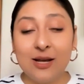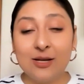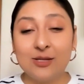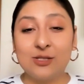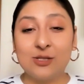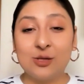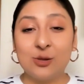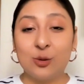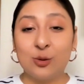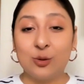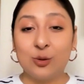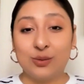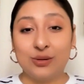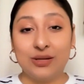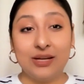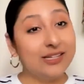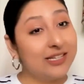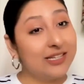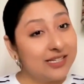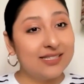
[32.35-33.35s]
So
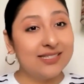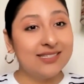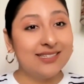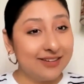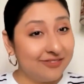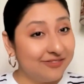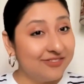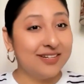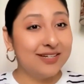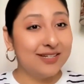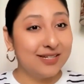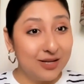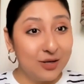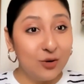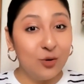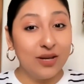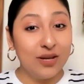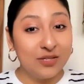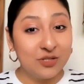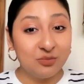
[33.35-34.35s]
it is definitely
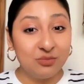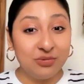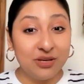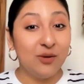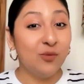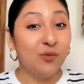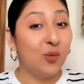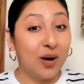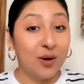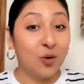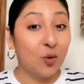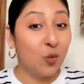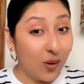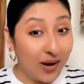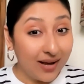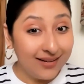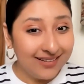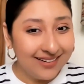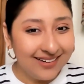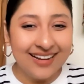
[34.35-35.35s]
going to be
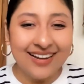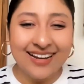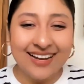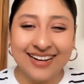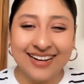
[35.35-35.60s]
101.